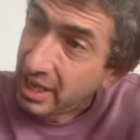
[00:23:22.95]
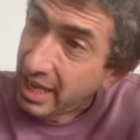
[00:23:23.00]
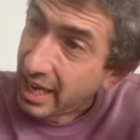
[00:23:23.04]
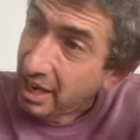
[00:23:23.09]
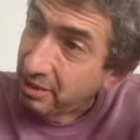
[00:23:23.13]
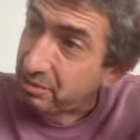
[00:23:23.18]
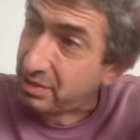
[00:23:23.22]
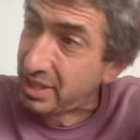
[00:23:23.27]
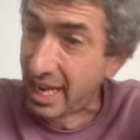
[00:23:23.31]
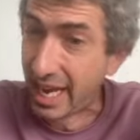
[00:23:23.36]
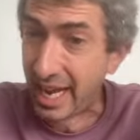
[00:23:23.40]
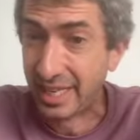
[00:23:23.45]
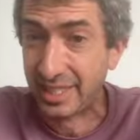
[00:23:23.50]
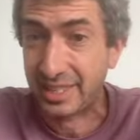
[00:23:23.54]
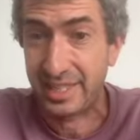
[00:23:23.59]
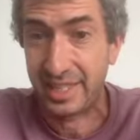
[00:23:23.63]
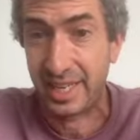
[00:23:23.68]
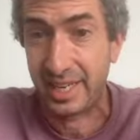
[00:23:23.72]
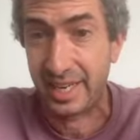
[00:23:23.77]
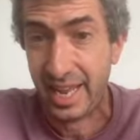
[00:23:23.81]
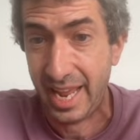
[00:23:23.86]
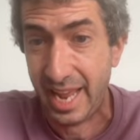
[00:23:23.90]
have tags
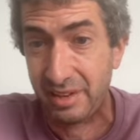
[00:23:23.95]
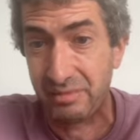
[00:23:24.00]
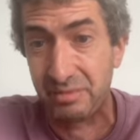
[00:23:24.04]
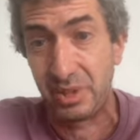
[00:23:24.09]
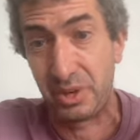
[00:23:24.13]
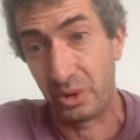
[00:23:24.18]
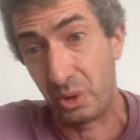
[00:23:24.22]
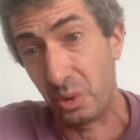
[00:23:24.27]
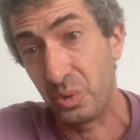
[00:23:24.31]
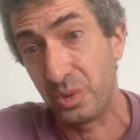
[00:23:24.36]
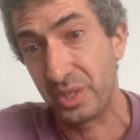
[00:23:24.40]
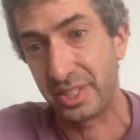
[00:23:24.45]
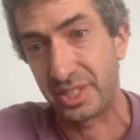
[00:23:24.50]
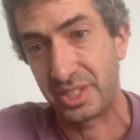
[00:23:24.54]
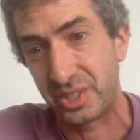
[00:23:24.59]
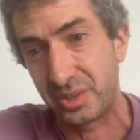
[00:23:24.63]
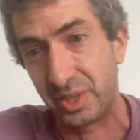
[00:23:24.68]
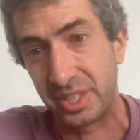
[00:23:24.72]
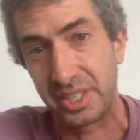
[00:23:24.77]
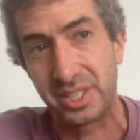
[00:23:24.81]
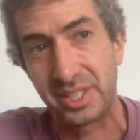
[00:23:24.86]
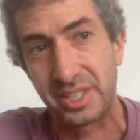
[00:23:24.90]
that have their own
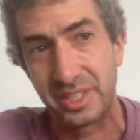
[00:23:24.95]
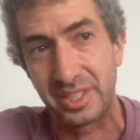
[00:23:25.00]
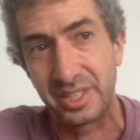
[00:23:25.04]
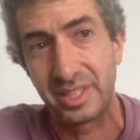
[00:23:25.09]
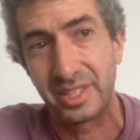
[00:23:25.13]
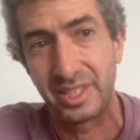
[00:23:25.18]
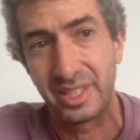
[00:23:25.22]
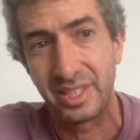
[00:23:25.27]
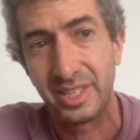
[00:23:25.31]
instructions.